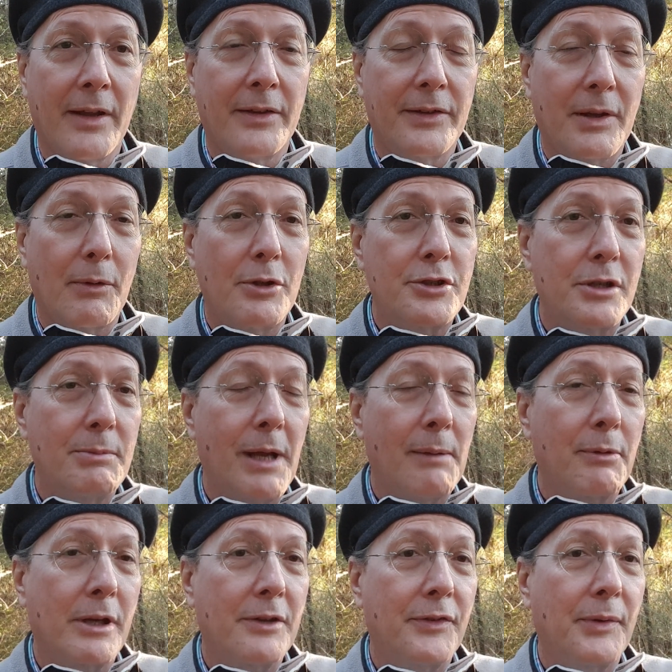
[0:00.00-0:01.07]
So I want you to be
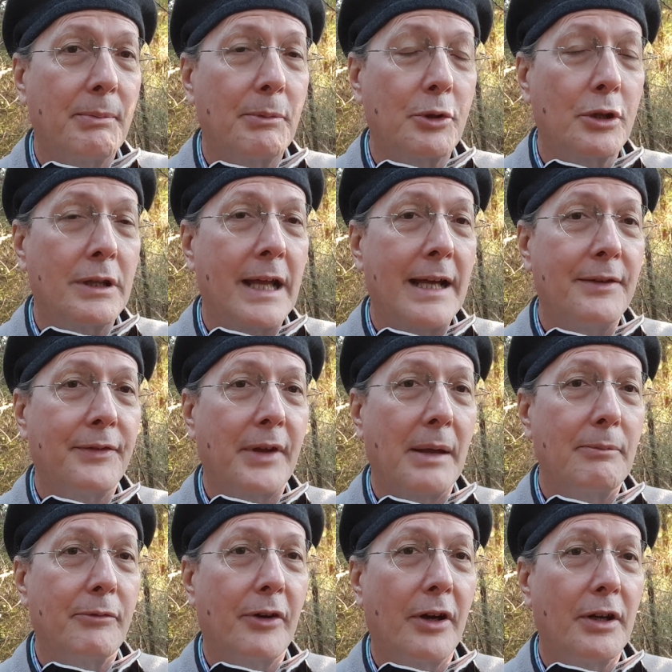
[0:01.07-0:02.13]
able to get some good
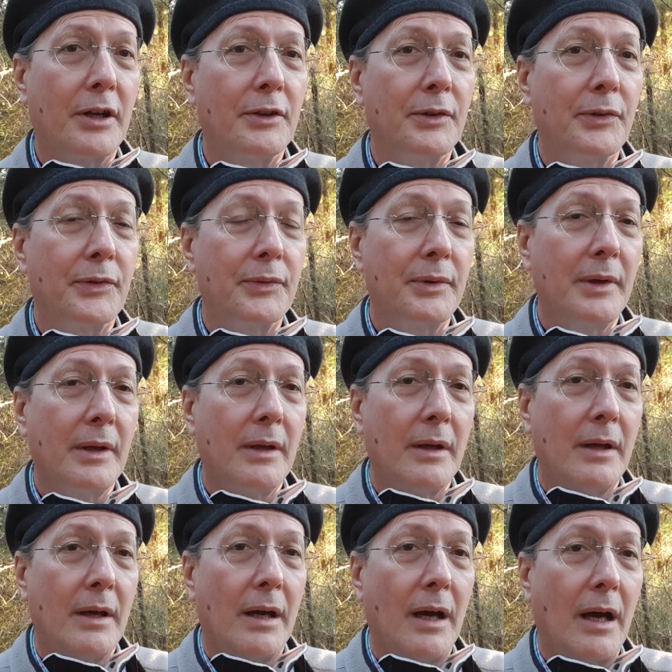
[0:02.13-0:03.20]
landscape photos.
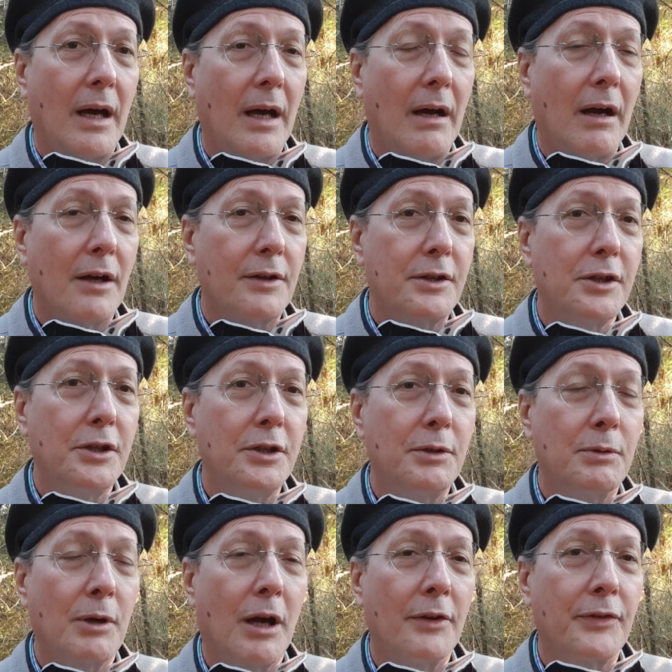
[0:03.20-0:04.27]
Uh,
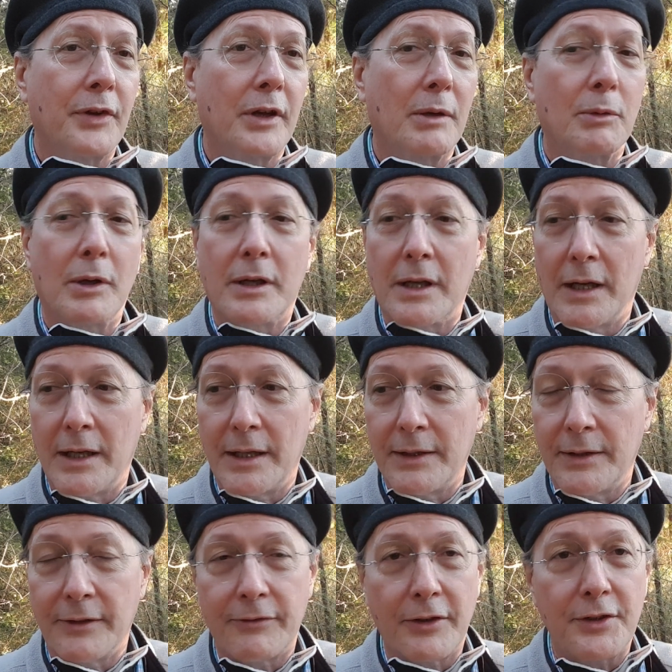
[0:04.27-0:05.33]
2, we're also going to work
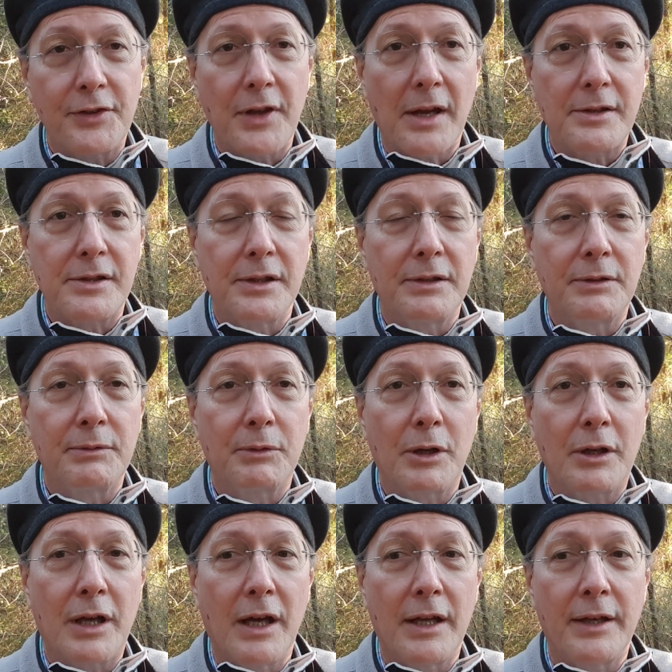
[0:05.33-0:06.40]
on the first section,
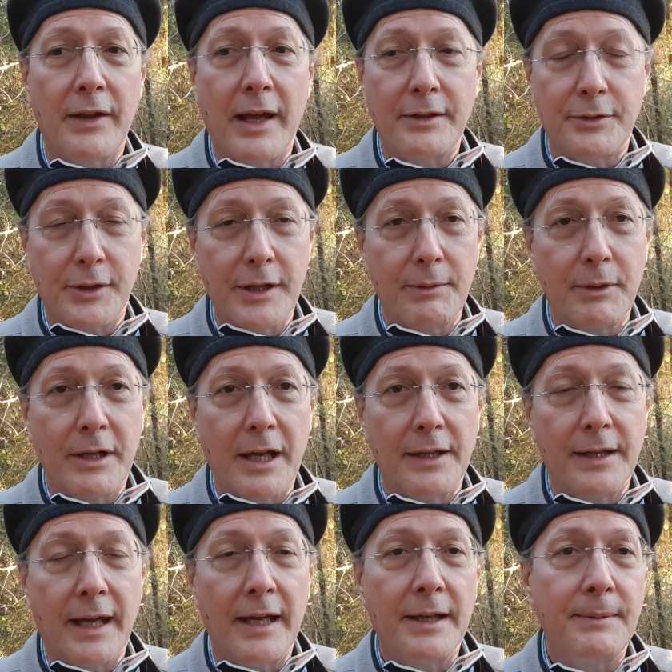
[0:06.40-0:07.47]
work on that tree we
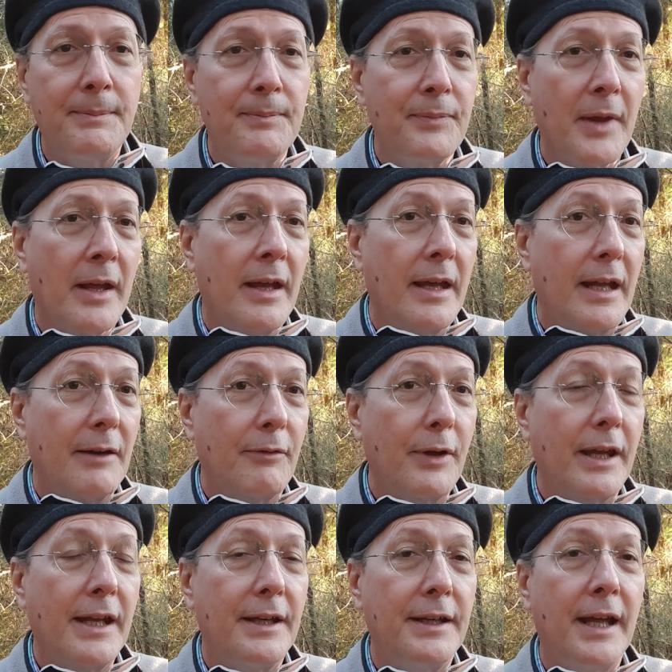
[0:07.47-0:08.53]
cut down. If we
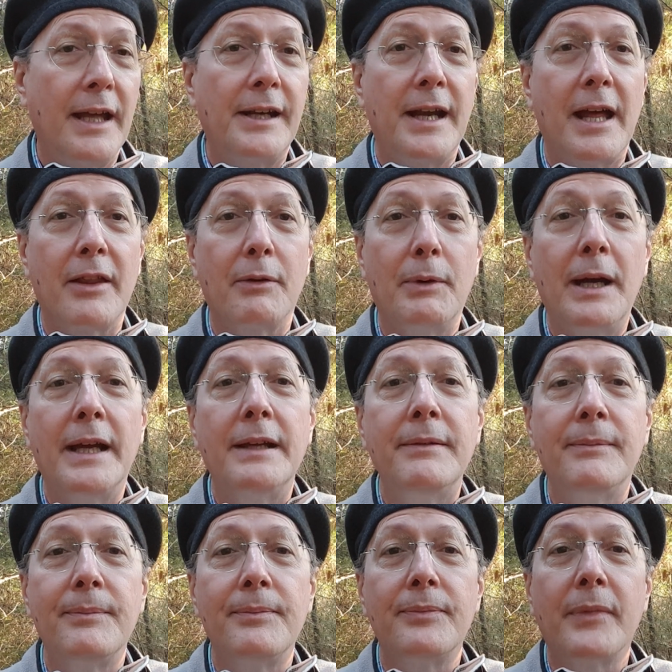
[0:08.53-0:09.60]
get it done and out of the way,
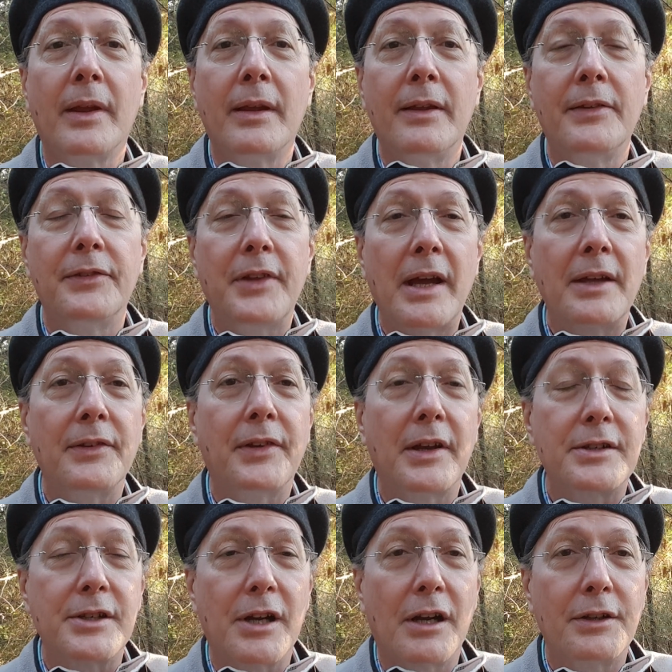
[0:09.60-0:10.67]
second
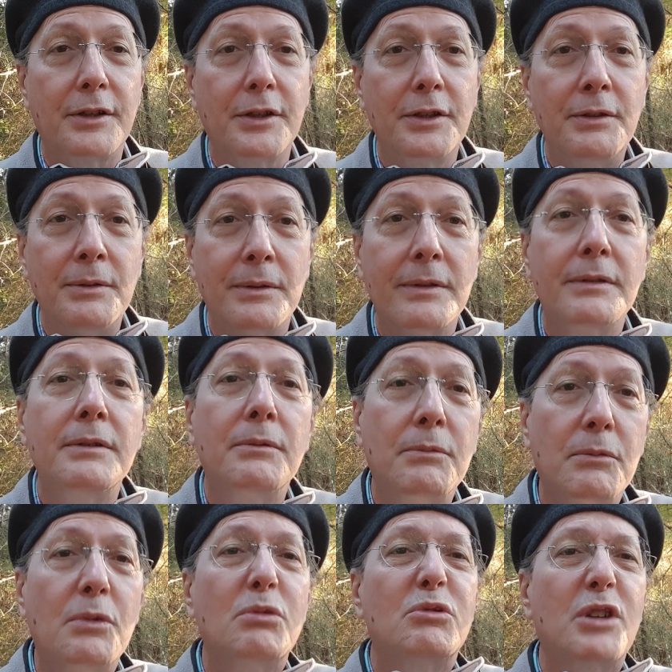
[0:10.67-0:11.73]
section, art 2,
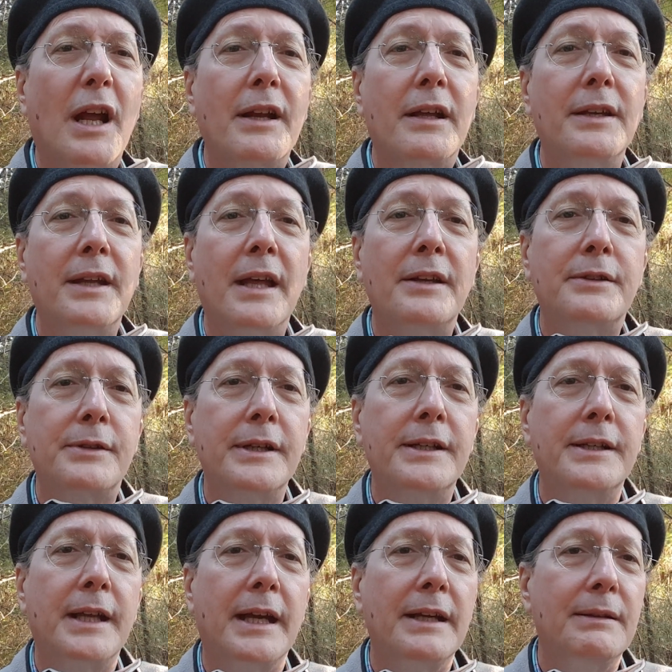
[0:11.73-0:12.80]
we'll try to cut down the tree
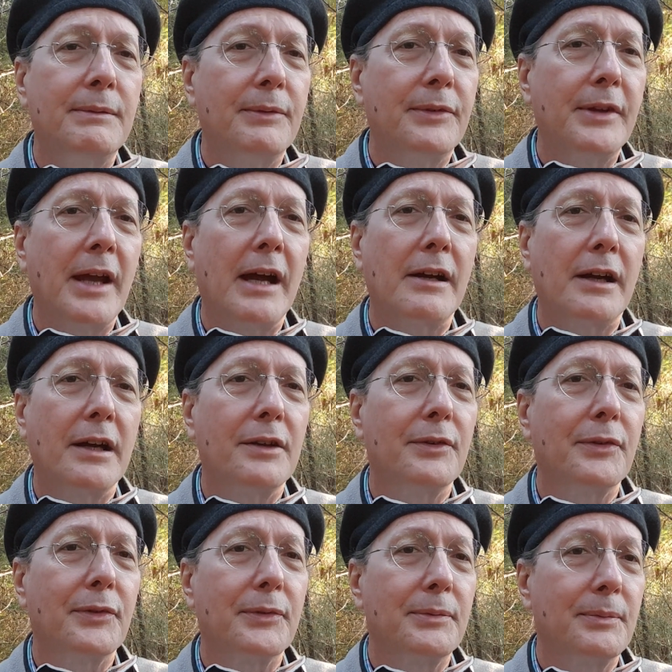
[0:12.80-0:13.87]
today. See how it
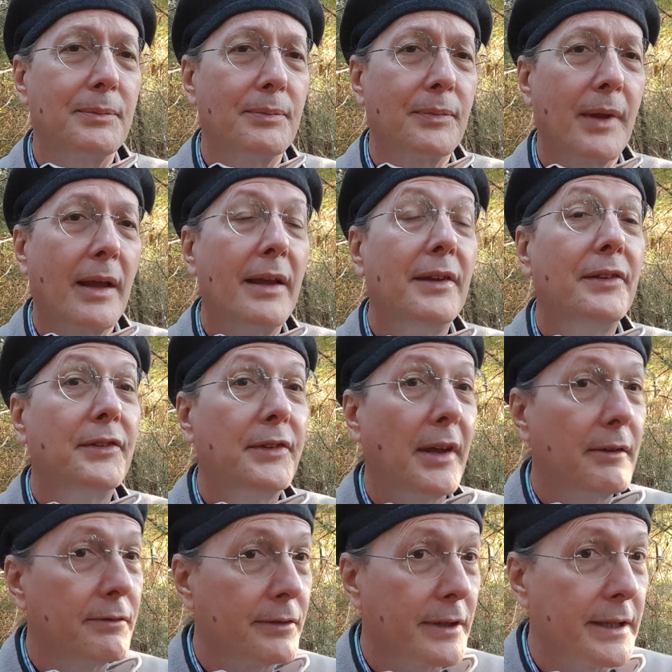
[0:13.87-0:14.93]
goes.
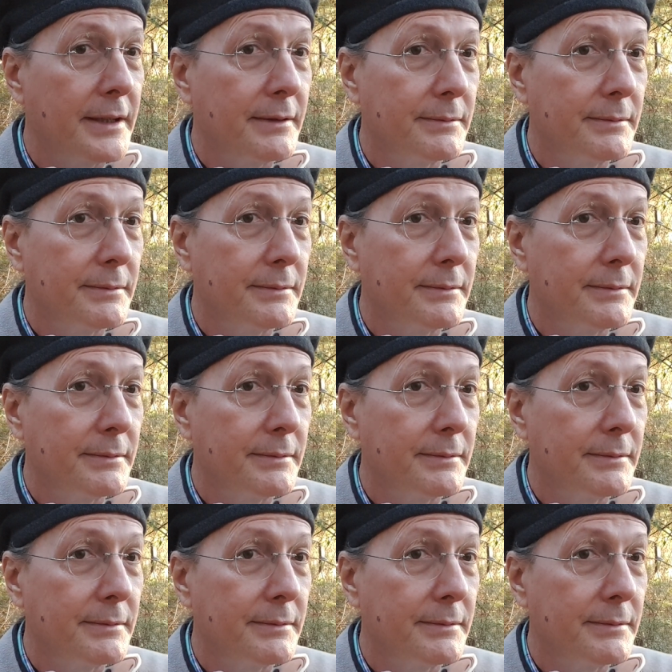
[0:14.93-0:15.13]
Safely.